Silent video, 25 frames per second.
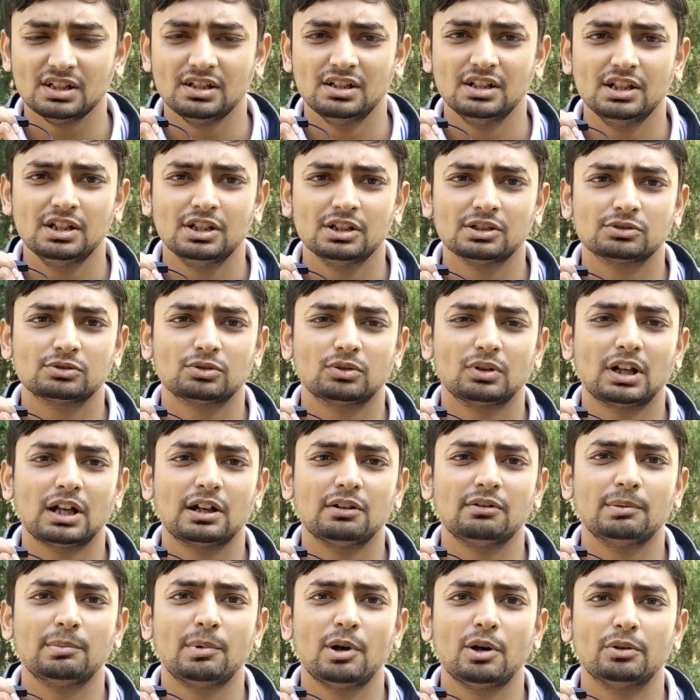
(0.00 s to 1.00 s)
So now
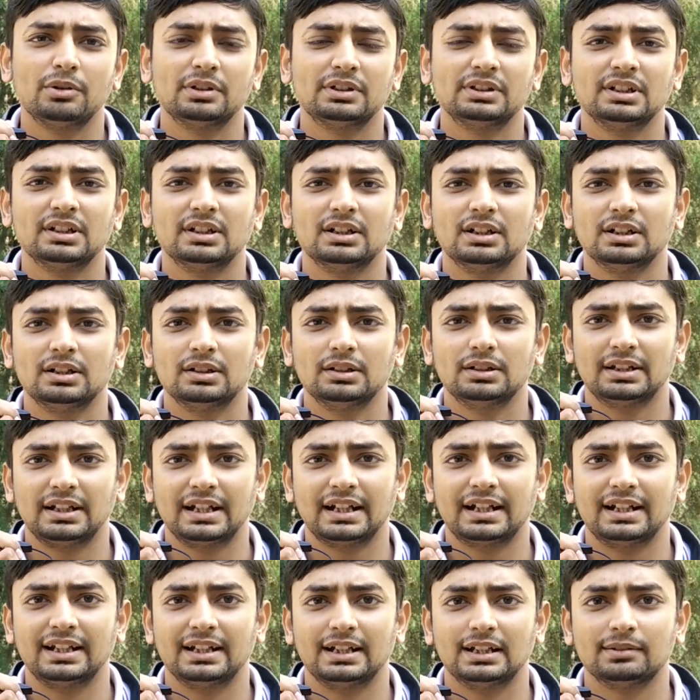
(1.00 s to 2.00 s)
about the
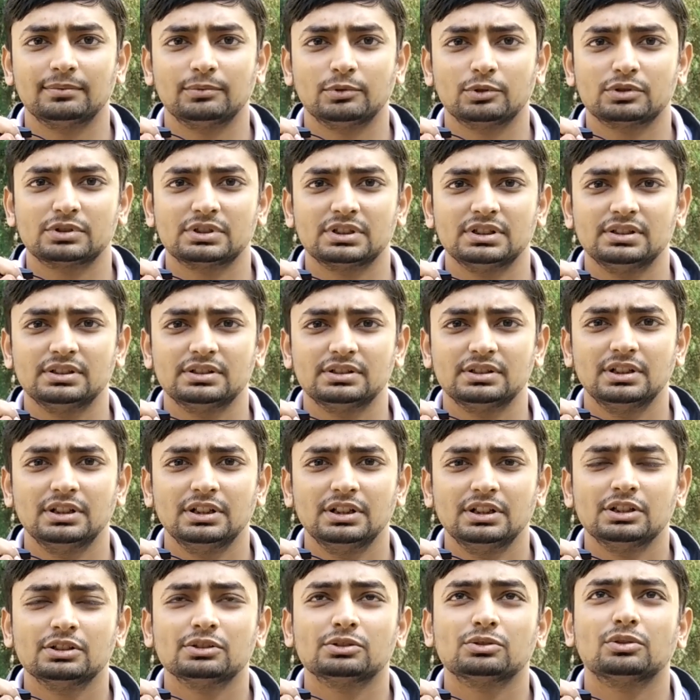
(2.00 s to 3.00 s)
technical portions.
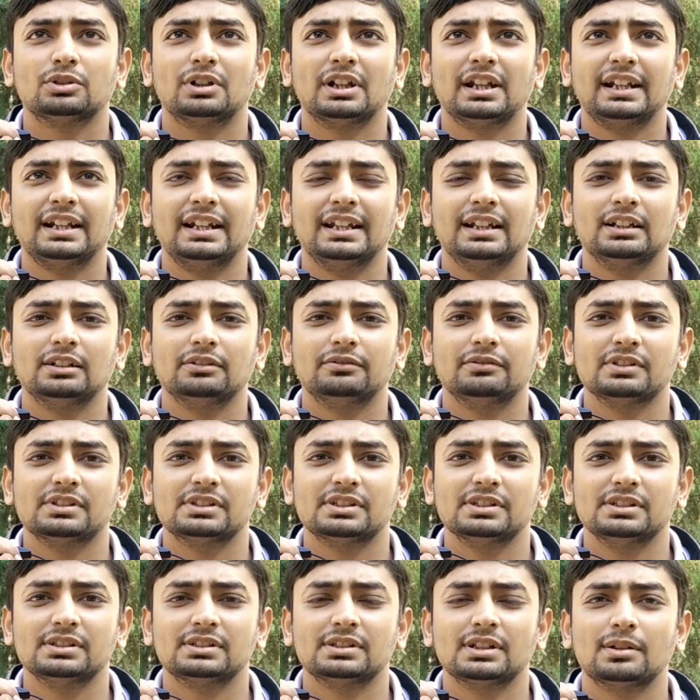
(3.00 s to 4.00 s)
So technical questions
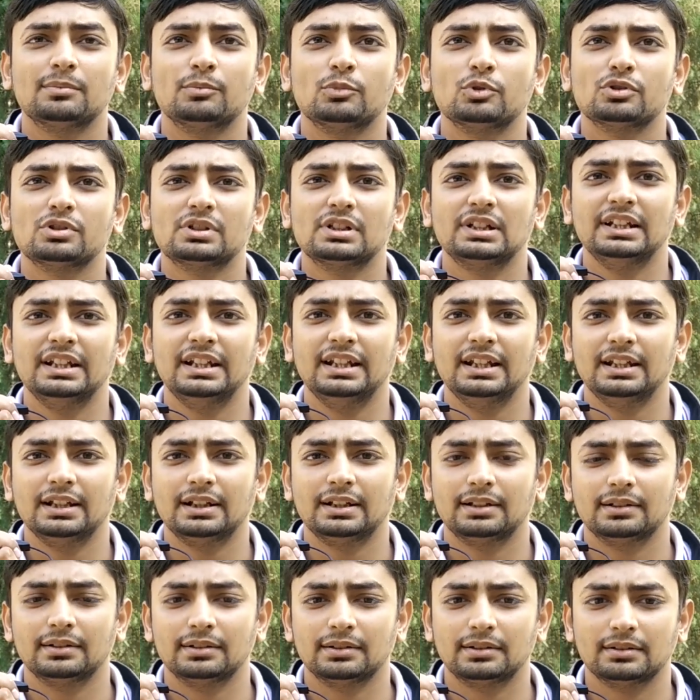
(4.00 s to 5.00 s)
are mostly
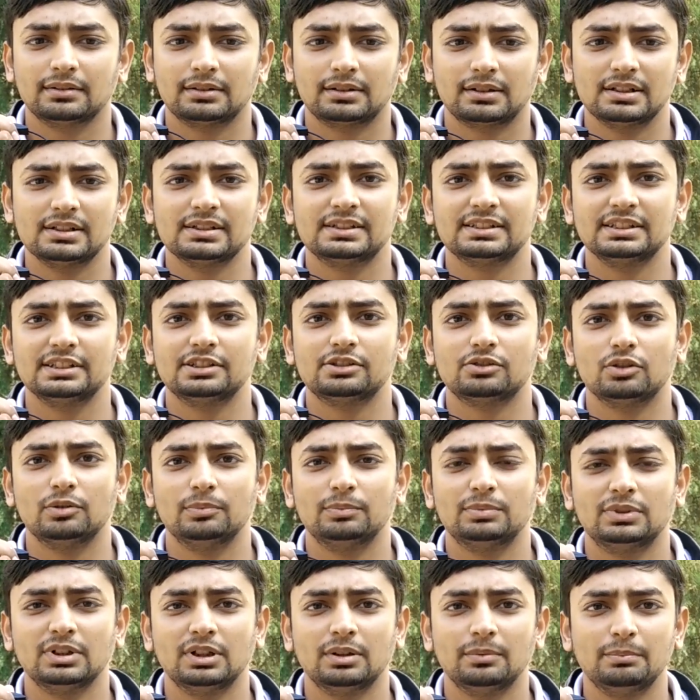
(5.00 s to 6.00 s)
consist of
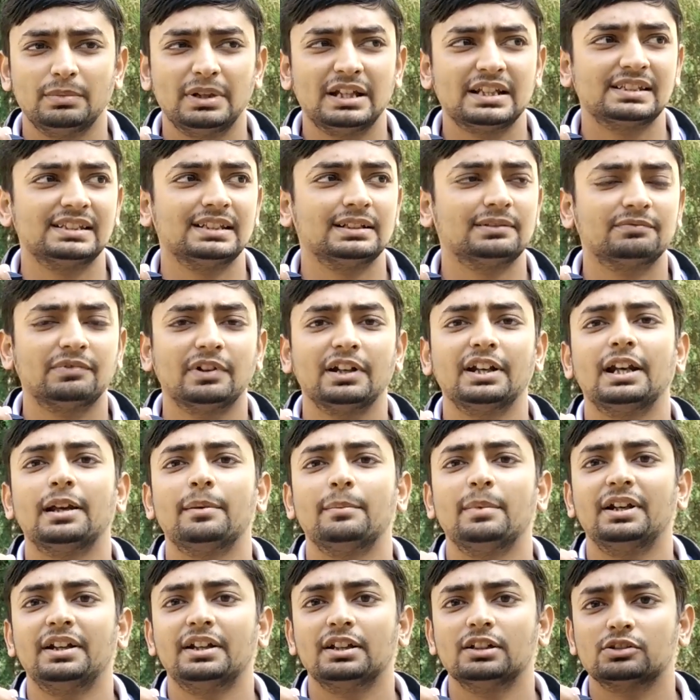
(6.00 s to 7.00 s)
the basic
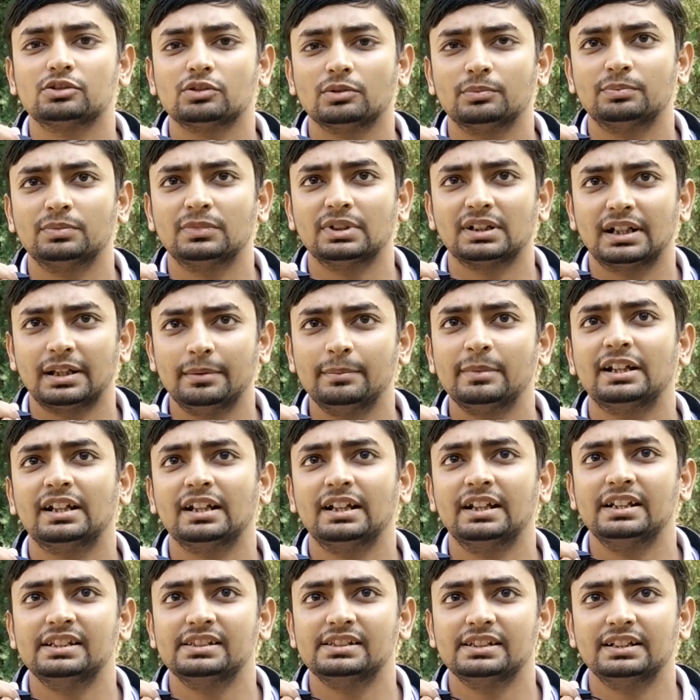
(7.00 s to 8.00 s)
fundamentals of the chemical
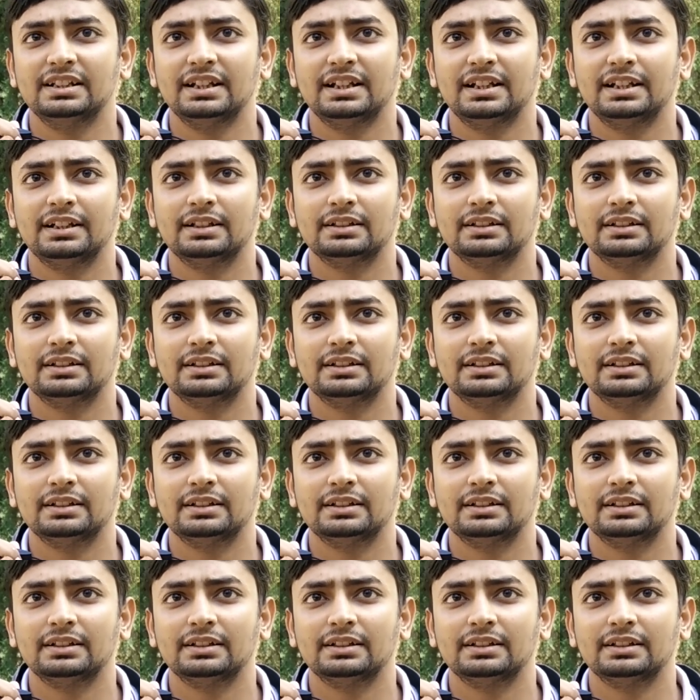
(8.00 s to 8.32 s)
engineering.